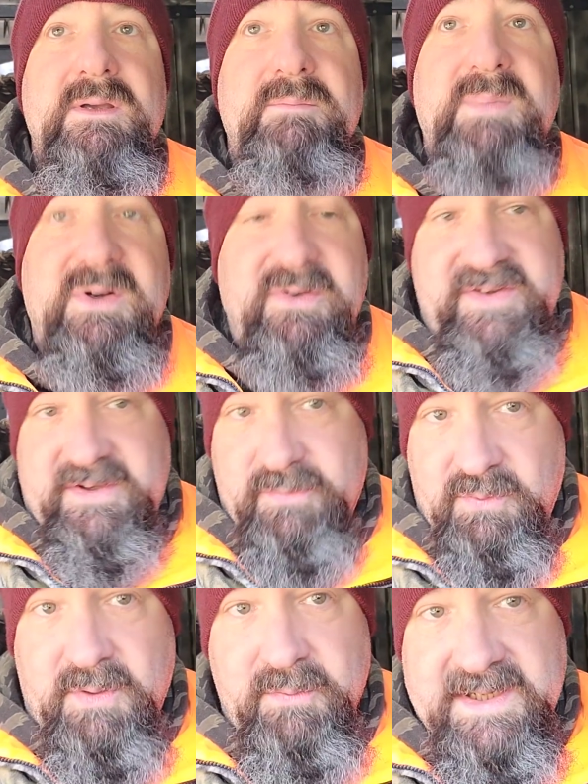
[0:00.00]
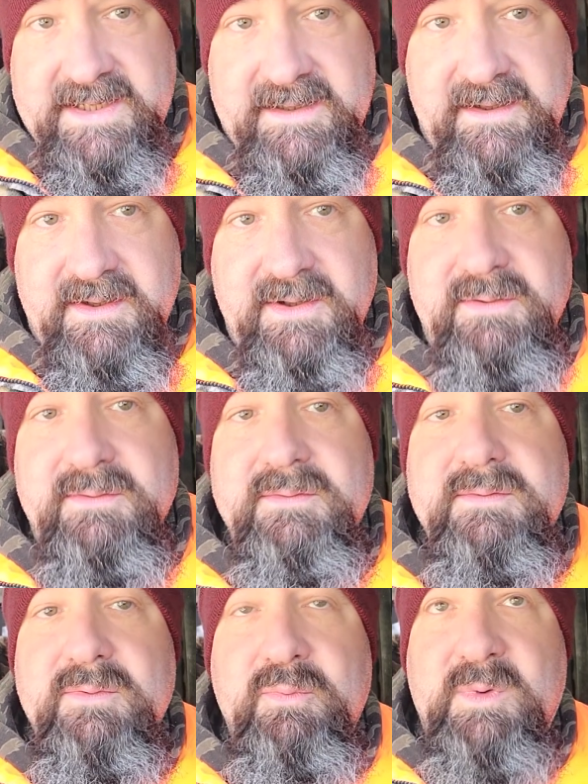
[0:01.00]
because that's what we need to do.
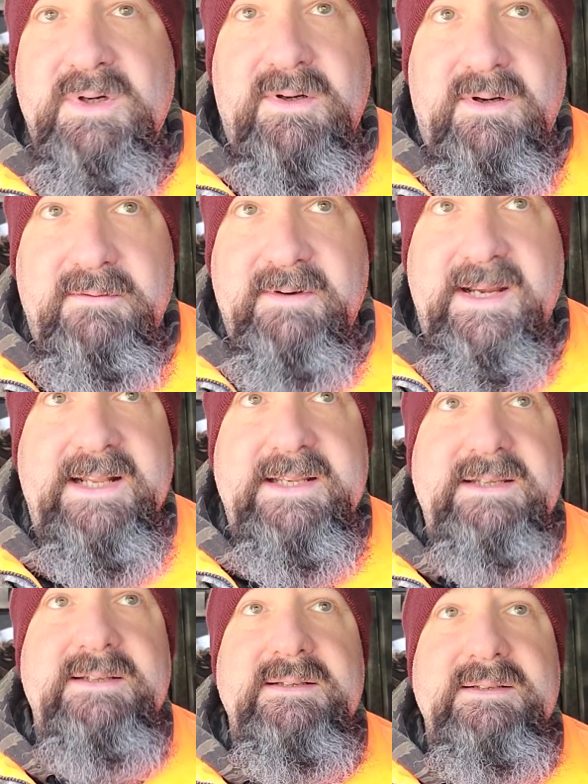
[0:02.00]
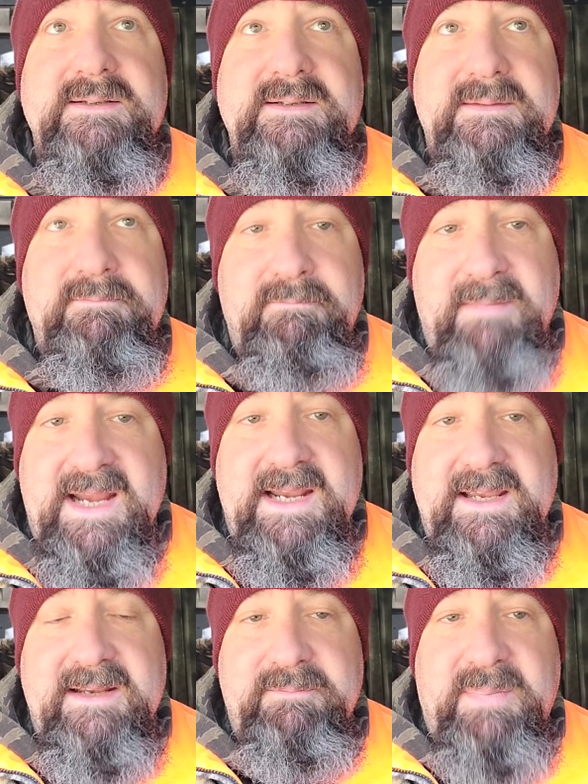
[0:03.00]
We're already
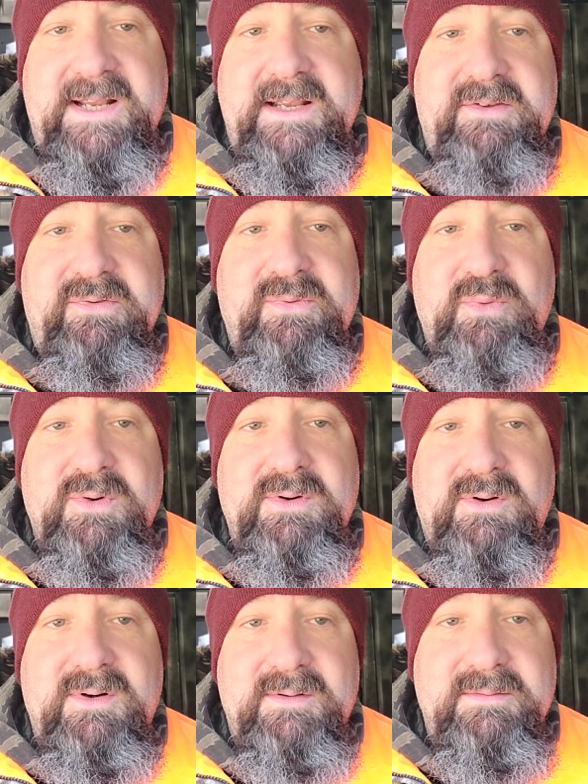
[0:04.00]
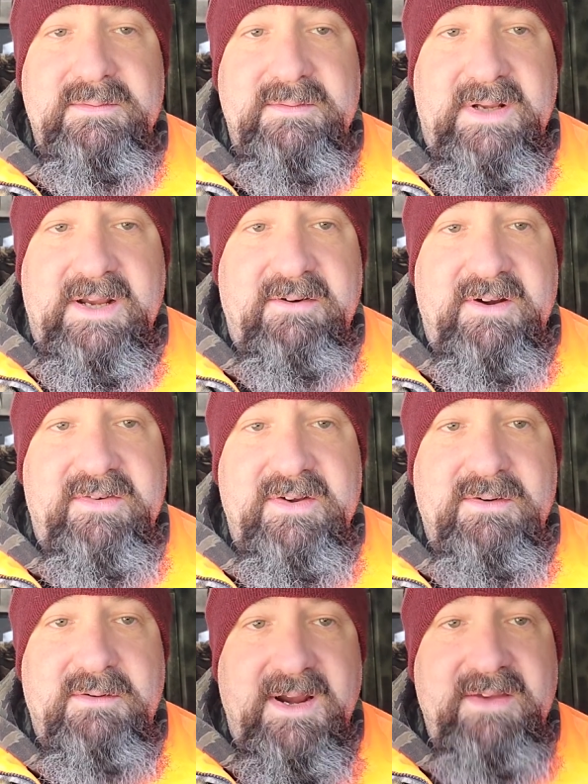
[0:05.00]
making plans for increasing
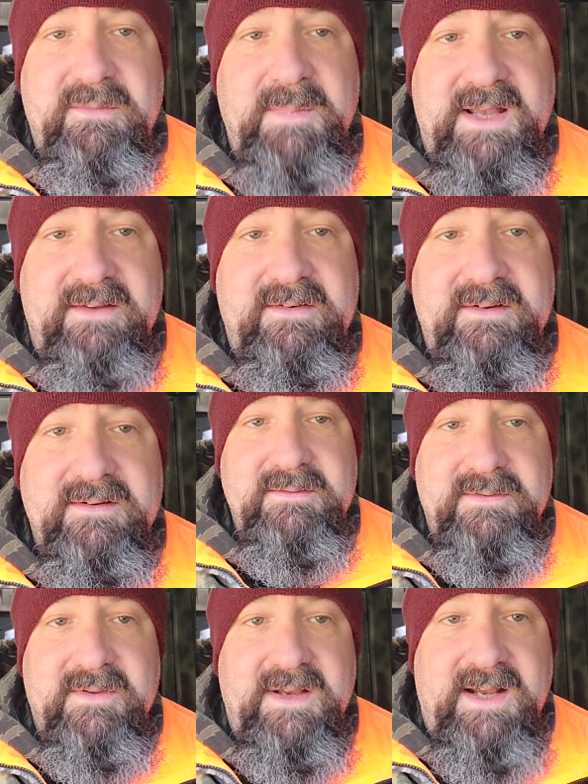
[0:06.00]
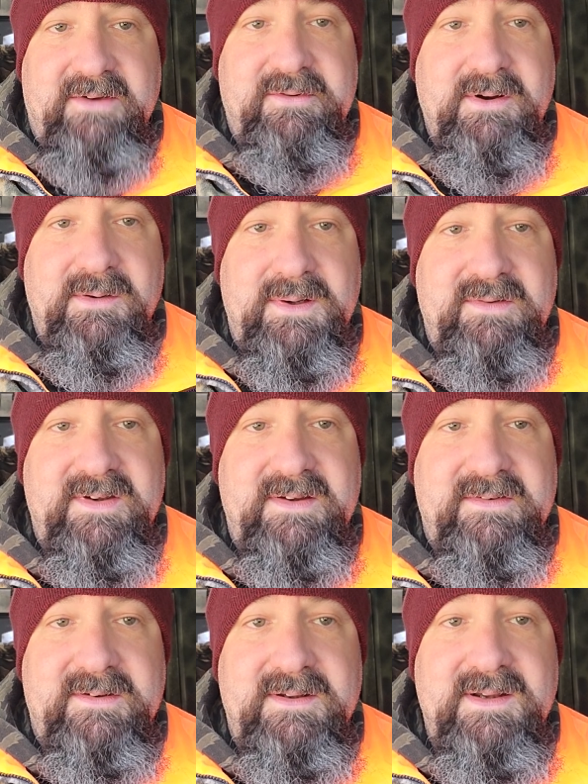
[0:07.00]
our raised beds for the next growing
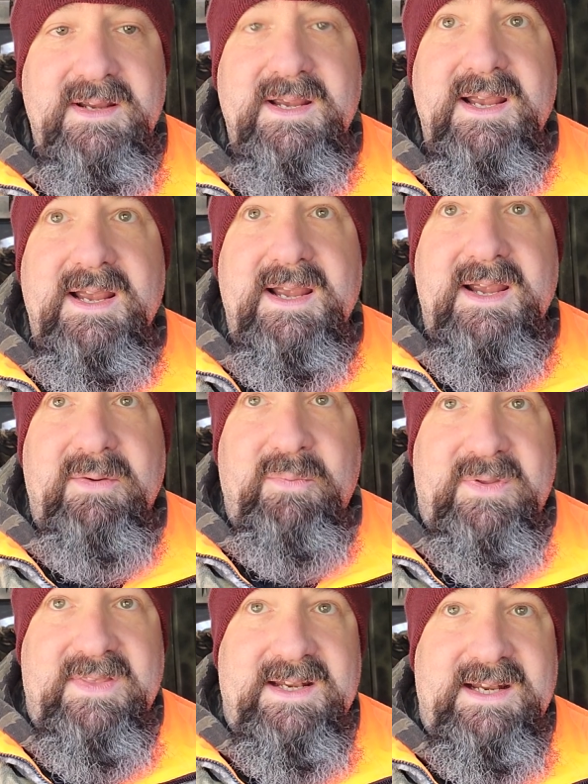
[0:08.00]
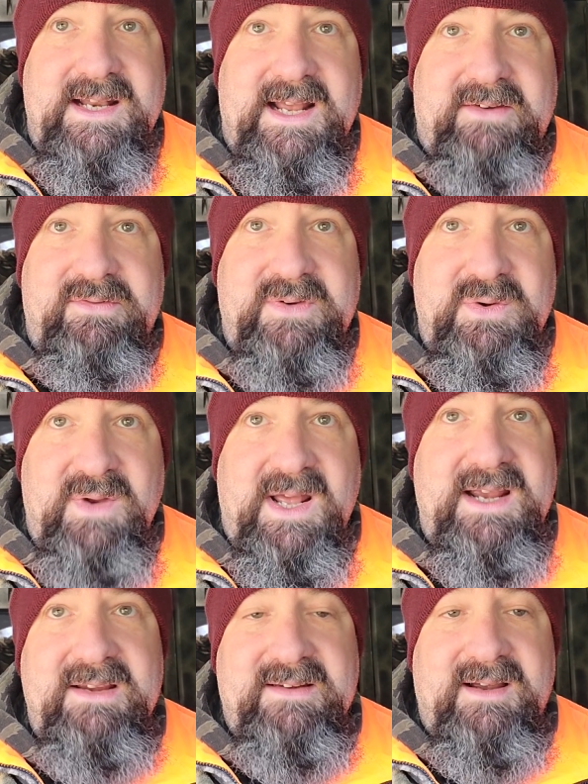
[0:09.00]
season. Within the next few
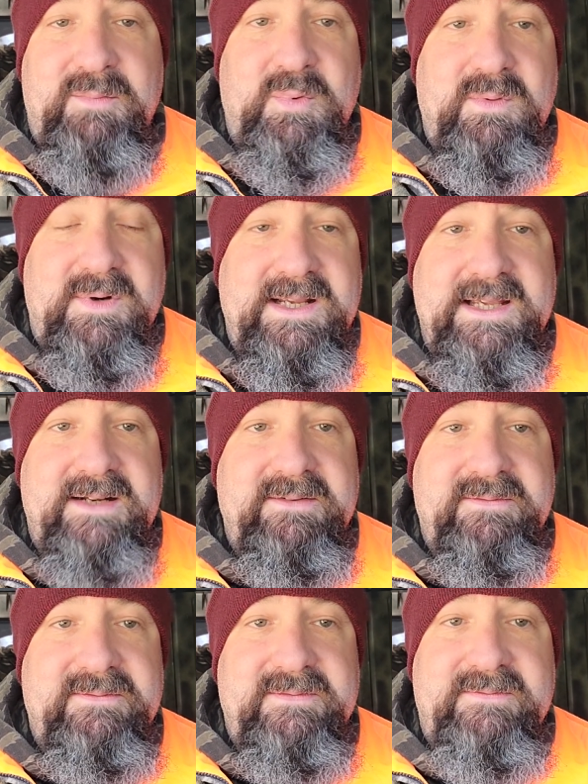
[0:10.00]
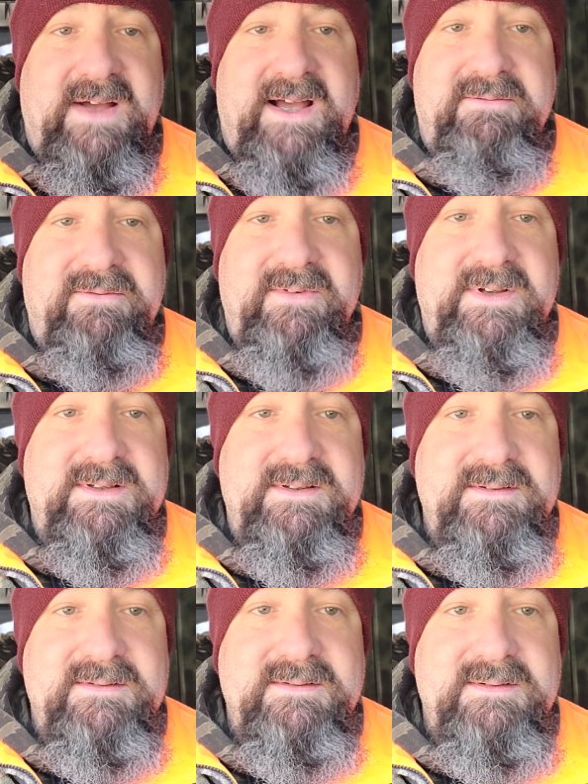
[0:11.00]
days, I'm going to get a 5-foot
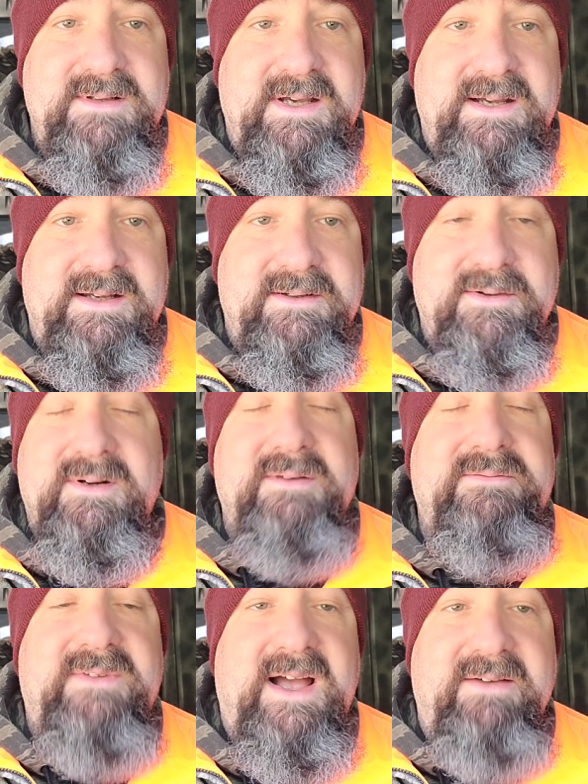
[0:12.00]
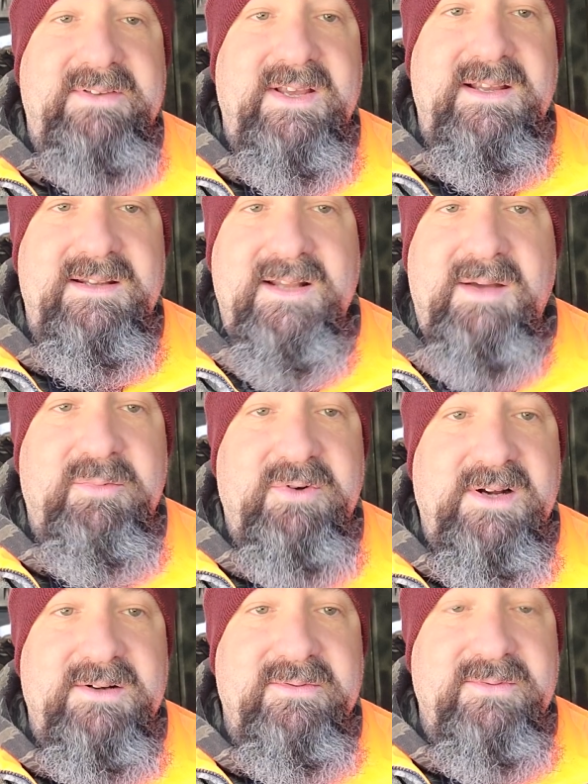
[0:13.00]
or a 5-ton dump
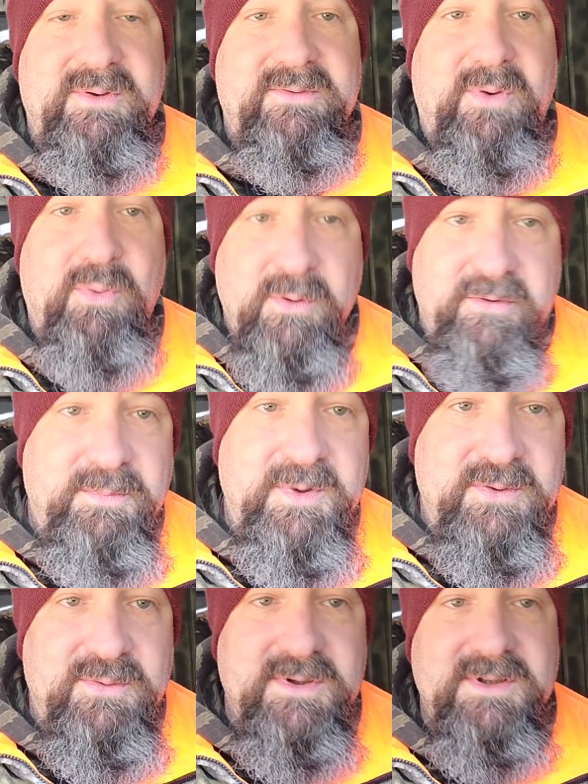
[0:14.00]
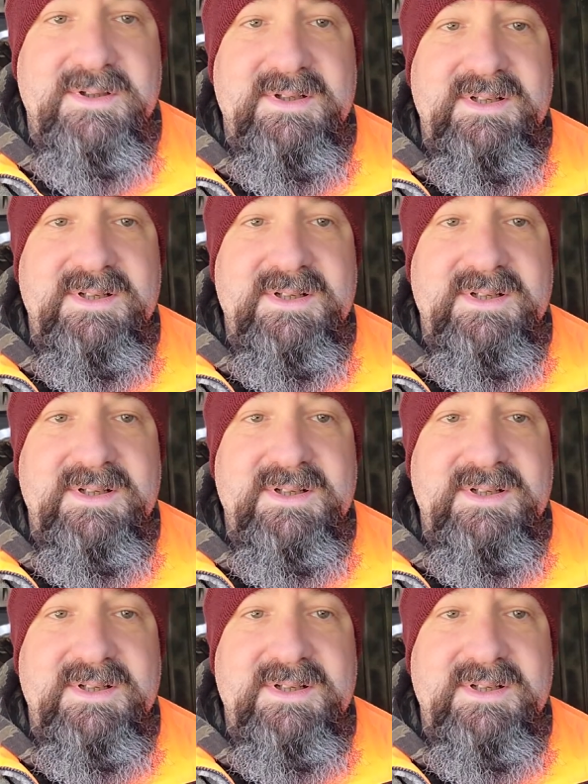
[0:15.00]
trailer full of horse manure